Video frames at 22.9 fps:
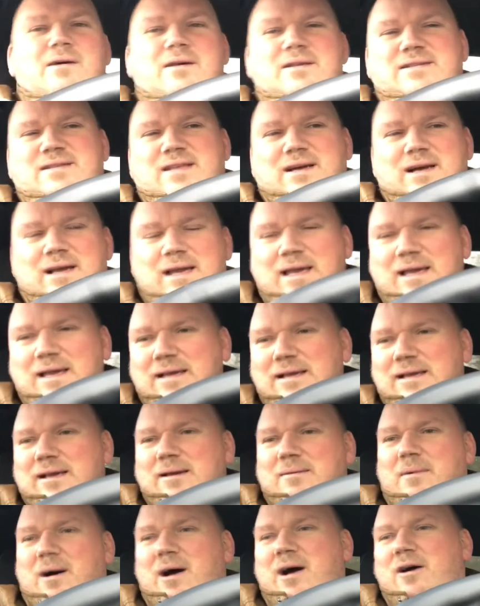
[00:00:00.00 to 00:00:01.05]
It's like
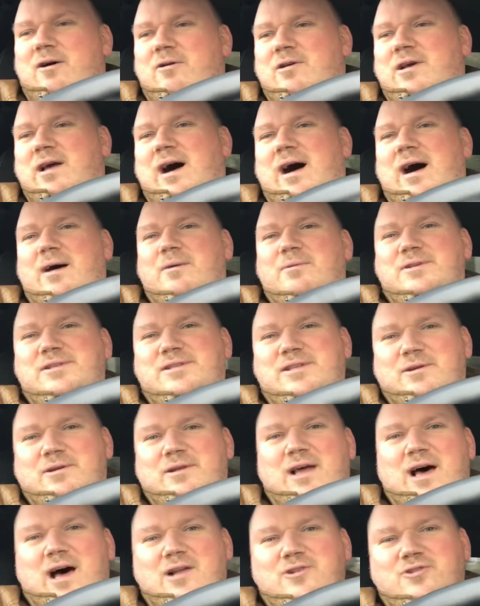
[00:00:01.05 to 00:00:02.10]
my old car was
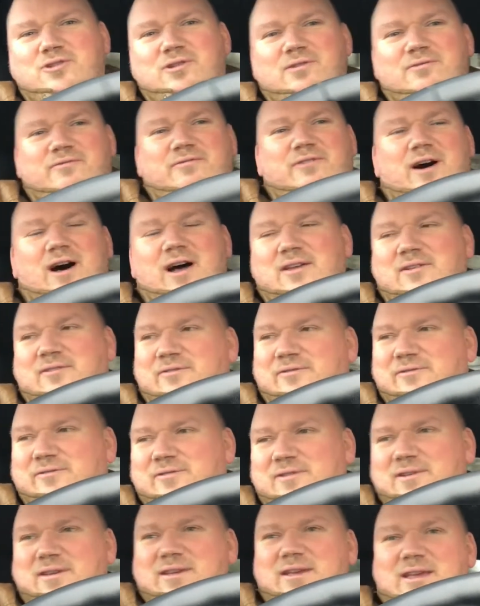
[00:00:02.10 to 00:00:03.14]
doing
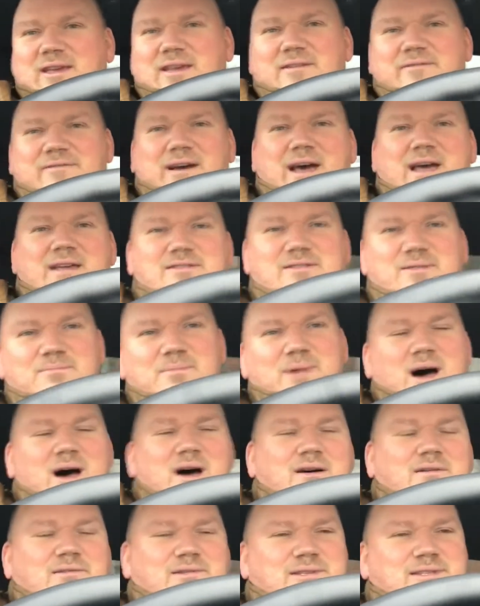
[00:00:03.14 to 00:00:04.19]
105,000
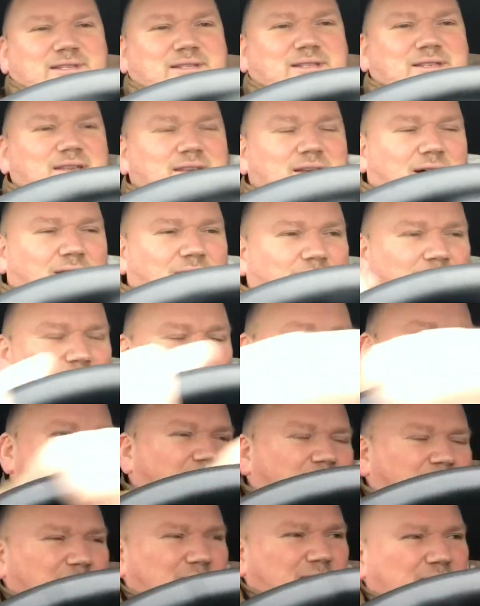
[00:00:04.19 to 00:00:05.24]
miles on the
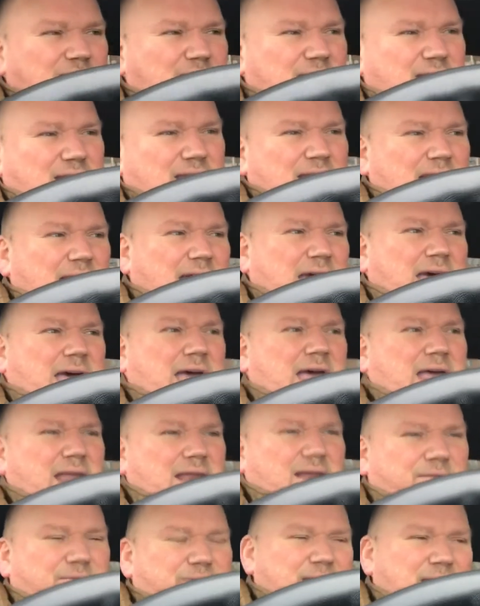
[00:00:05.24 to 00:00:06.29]
clock,
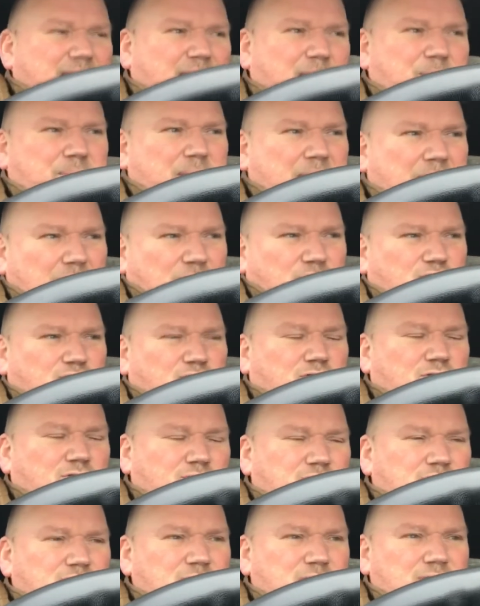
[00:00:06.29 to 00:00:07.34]
and I think a
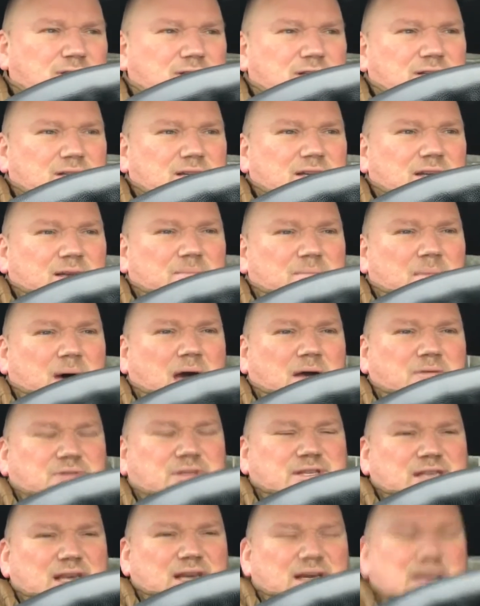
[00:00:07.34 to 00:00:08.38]
petrol
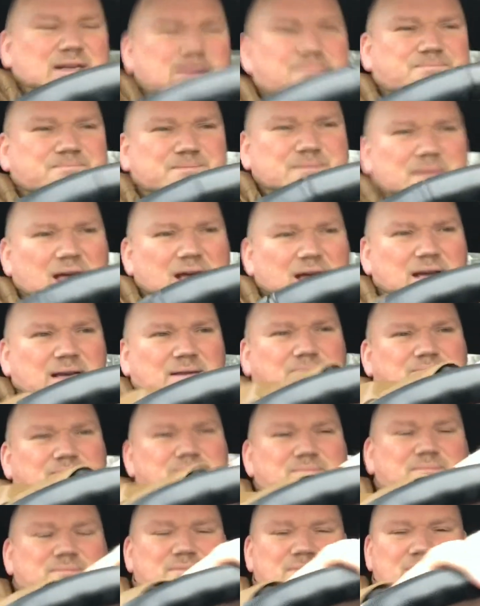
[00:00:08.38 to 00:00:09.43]
motor,
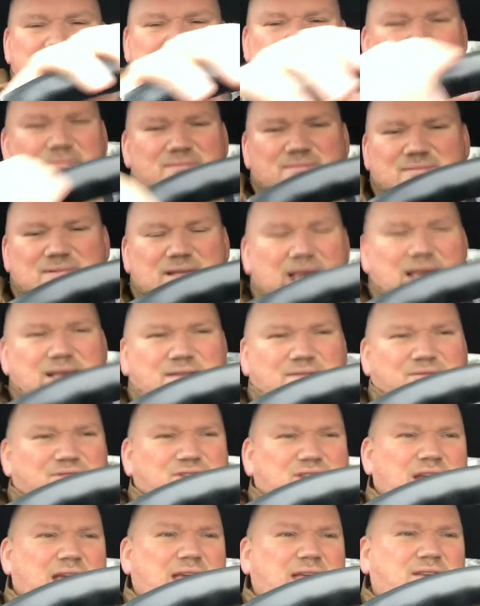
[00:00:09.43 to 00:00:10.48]
days have
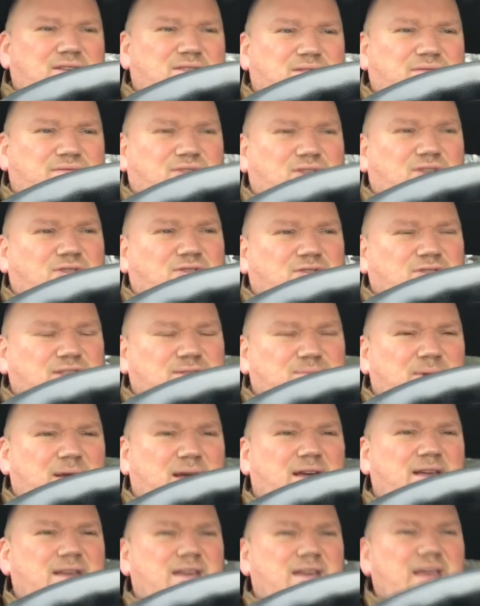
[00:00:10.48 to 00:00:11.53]
changed of course,
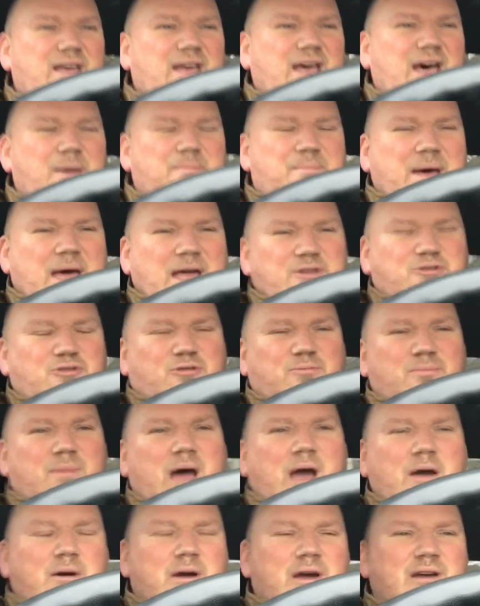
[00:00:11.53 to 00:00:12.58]
but a petrol
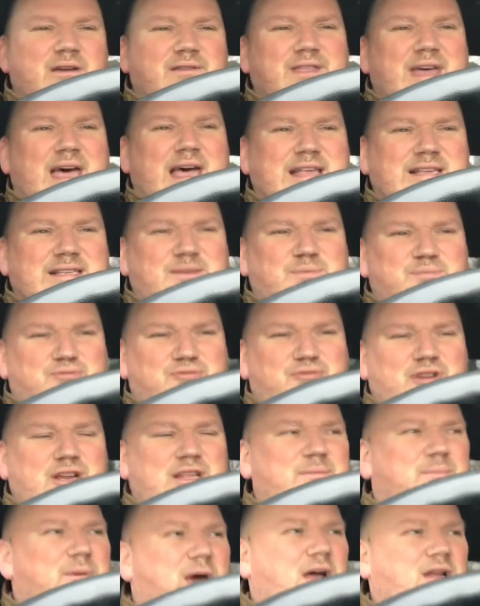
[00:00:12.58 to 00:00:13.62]
motor, that's
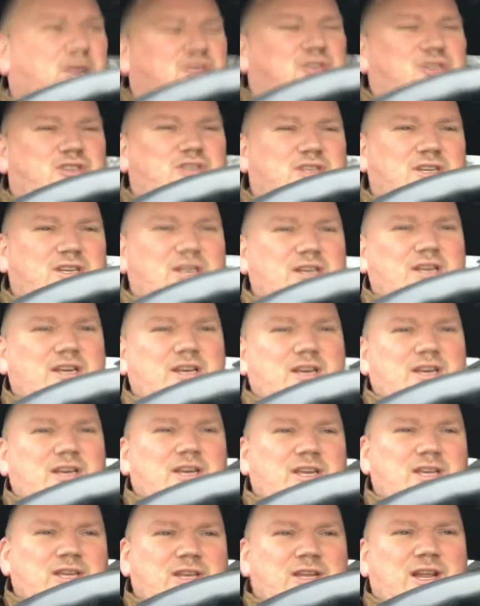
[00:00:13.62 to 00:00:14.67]
pretty much,
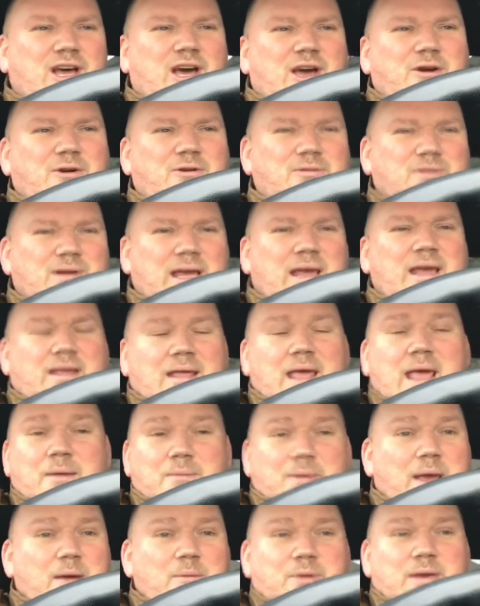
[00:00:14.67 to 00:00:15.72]
you know,
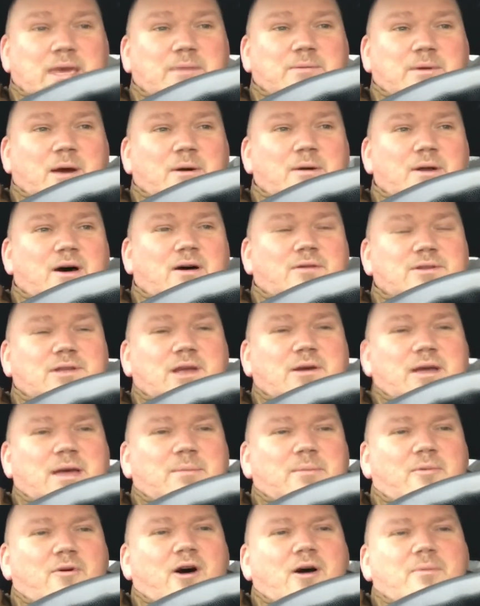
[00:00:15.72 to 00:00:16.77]
it will keep going on, don't
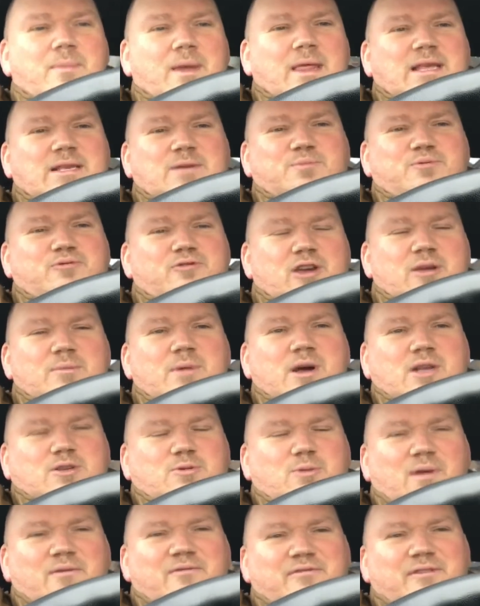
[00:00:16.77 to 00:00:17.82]
get me wrong, but that's pretty
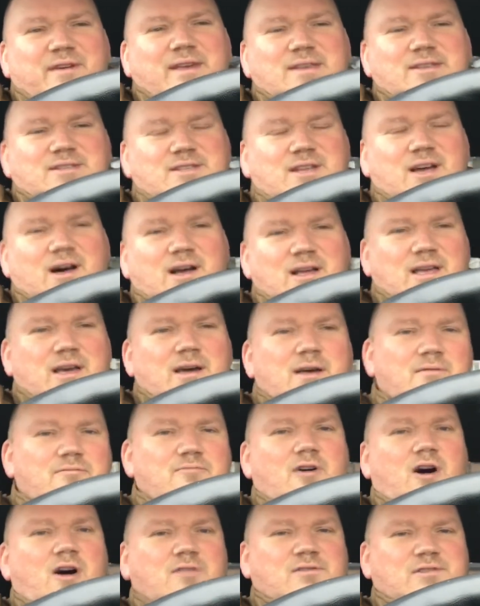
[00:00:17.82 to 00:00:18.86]
much when things start
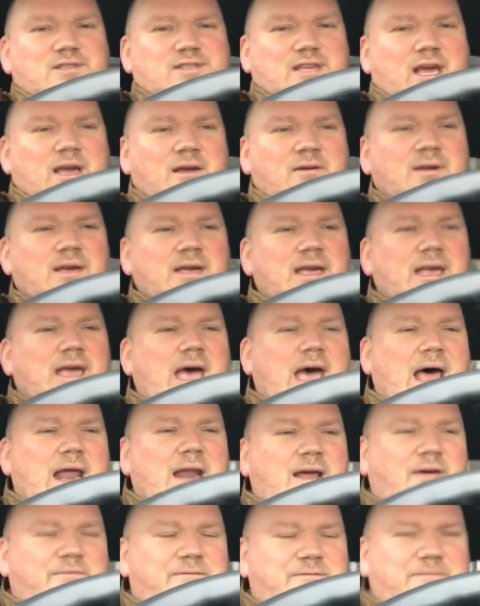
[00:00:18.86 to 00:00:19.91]
going wrong. So, and
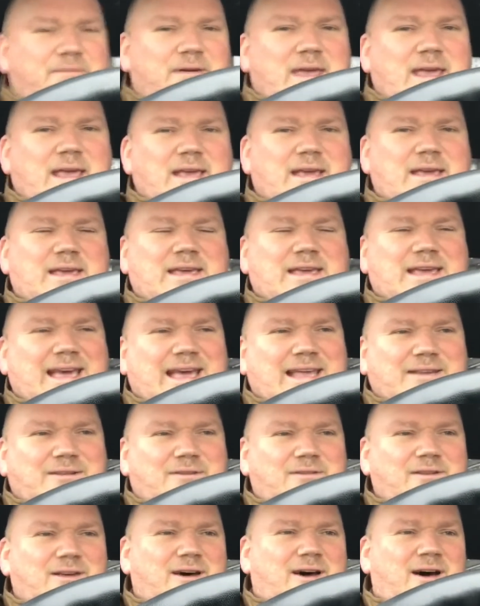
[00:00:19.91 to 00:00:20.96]
I think, hand
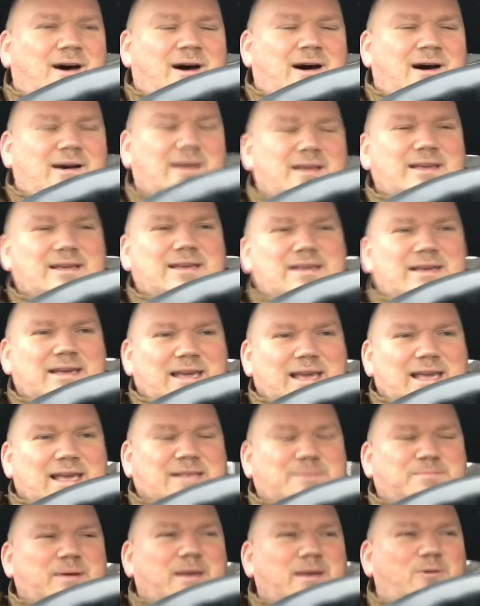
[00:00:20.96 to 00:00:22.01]
on heart,
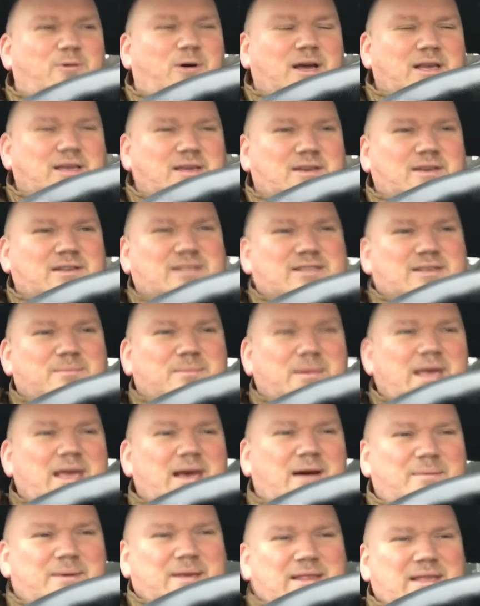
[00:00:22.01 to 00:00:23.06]
it's been quite good to me.
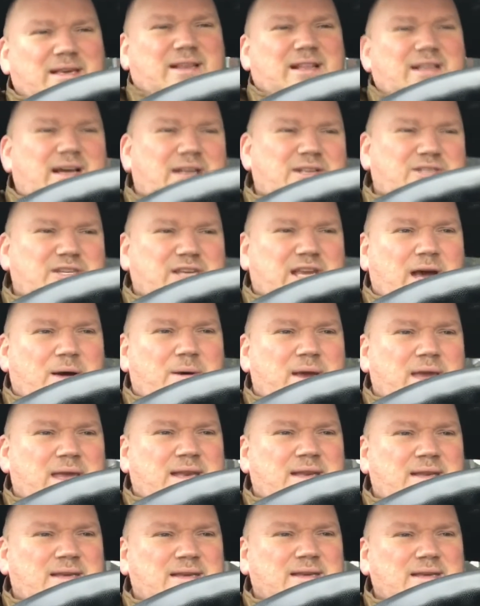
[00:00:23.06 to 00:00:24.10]
I mean, the clutch
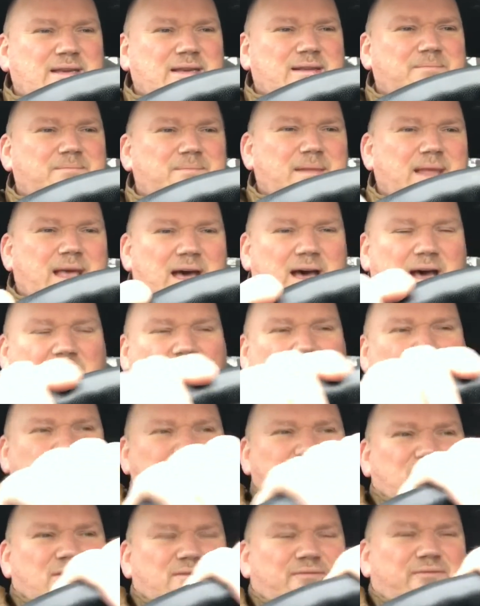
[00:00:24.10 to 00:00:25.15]
going at
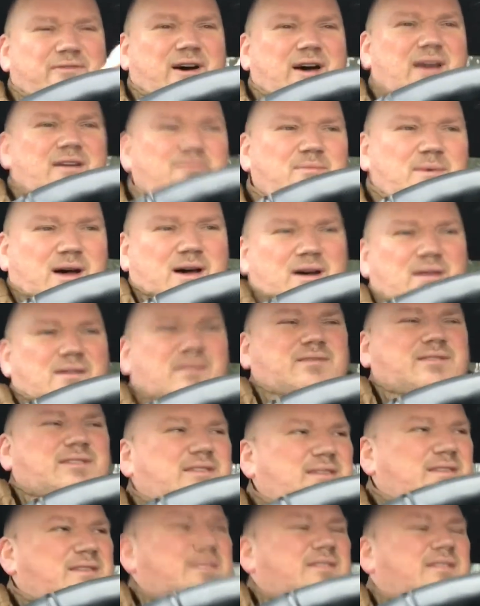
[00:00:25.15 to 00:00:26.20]
105
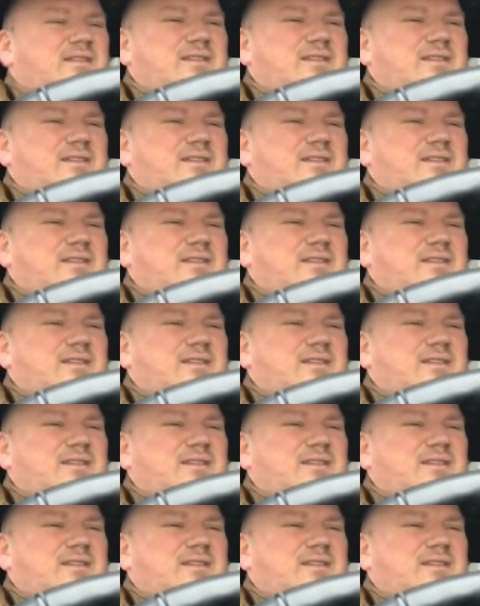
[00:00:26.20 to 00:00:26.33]
miles